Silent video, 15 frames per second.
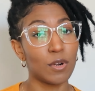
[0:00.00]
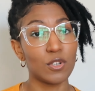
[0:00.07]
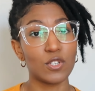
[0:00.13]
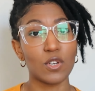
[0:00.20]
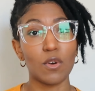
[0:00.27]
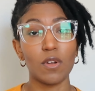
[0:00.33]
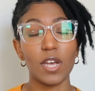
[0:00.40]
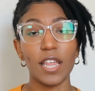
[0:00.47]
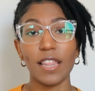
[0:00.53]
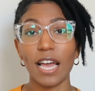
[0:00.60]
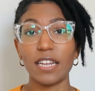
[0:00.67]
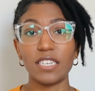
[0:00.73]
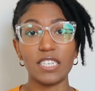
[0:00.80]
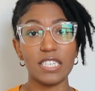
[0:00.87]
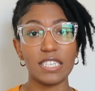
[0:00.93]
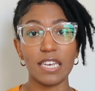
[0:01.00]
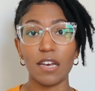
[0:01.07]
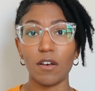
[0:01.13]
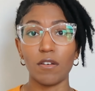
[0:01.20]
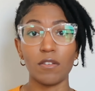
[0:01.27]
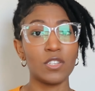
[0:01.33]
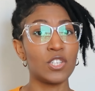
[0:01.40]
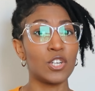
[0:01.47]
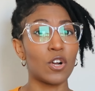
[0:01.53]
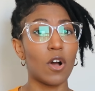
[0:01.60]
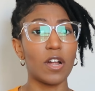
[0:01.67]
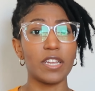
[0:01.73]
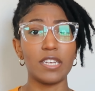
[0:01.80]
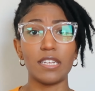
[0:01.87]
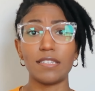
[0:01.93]
persona that details your
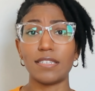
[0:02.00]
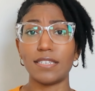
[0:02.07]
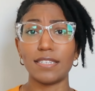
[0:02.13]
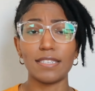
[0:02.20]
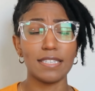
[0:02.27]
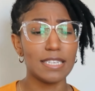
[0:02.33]
audience's